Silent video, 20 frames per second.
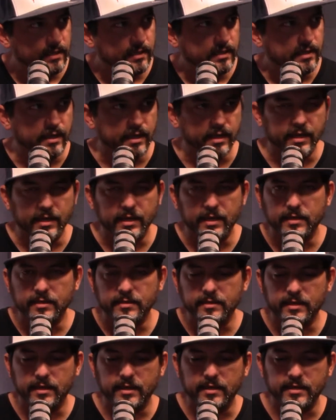and
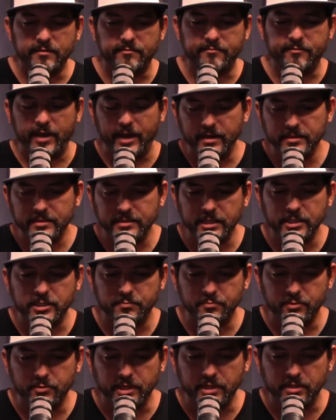that Fire Stick's
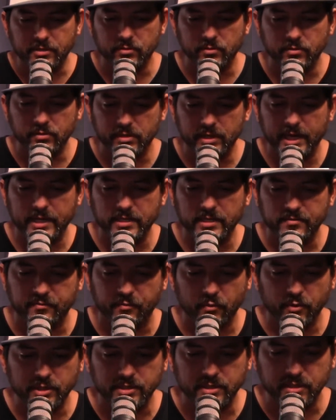pretty cool. It has
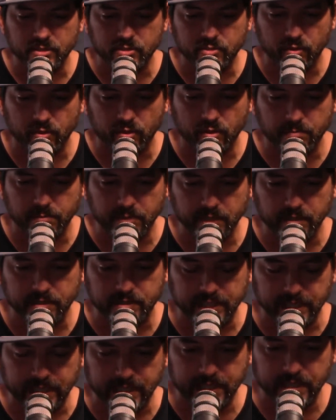voice control
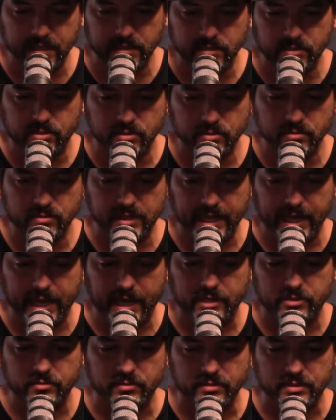built into the
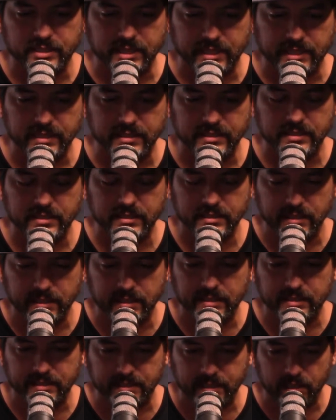actual stick
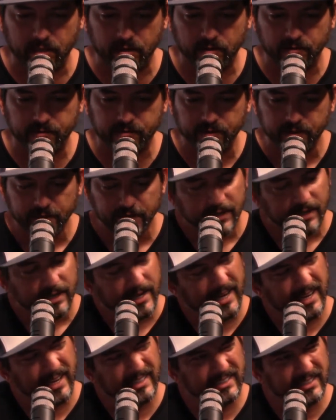itself.
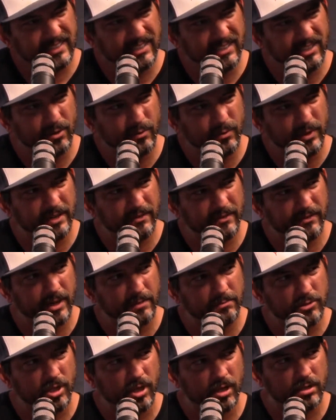And actually, whenever
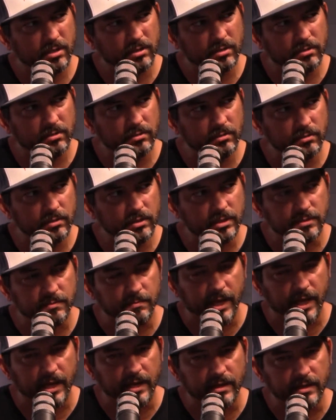I'm talking through this,
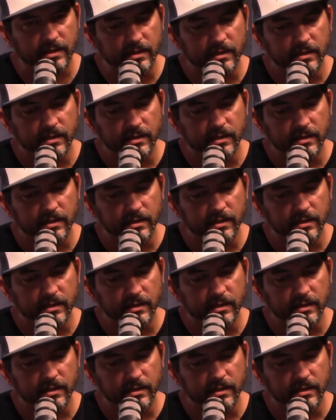Mike,